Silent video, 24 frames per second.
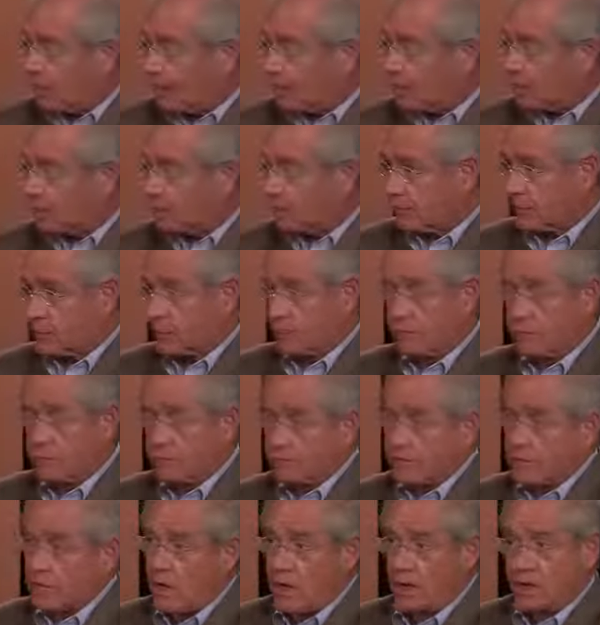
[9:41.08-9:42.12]
anything, would
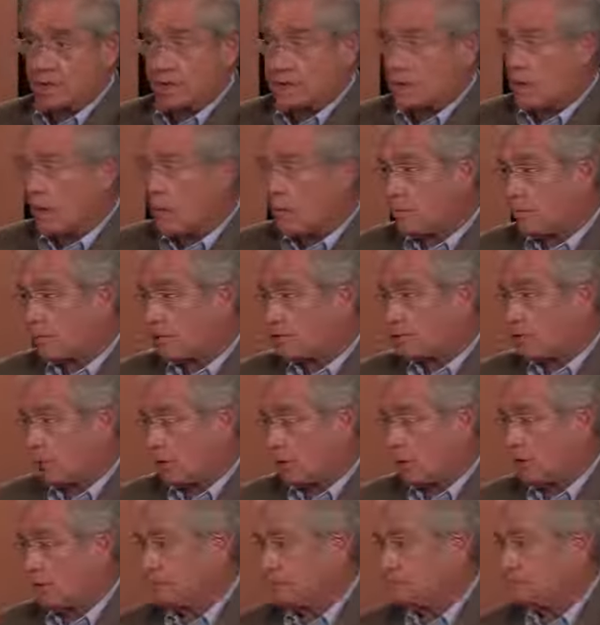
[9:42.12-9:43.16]
have cost you how much money?